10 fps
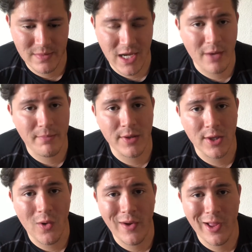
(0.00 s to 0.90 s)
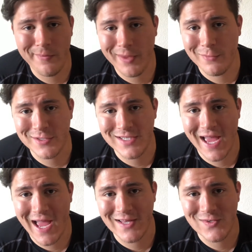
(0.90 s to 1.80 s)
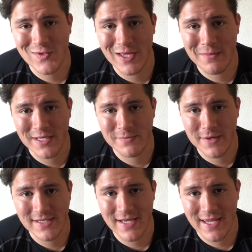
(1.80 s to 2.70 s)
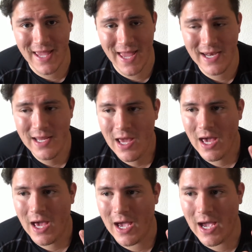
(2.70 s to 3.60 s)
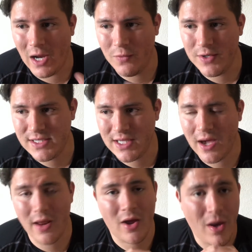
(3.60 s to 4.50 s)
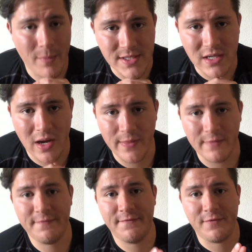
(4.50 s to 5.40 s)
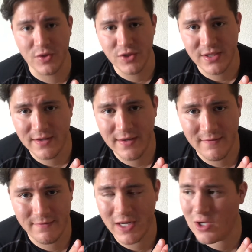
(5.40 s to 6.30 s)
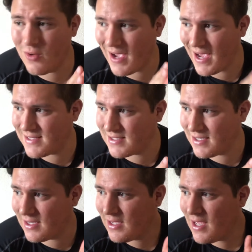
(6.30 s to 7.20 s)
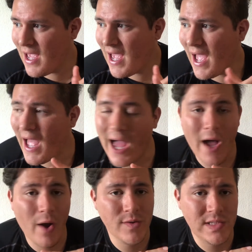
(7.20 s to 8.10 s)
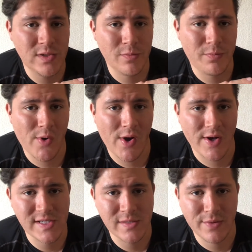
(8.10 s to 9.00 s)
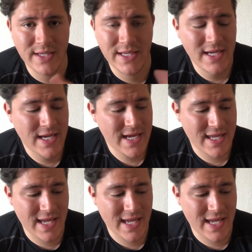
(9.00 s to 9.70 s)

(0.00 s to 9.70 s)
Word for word: them down below and I'll be able to answer them as best I can. Uh, I recently got a comment on the first video asking how to possibly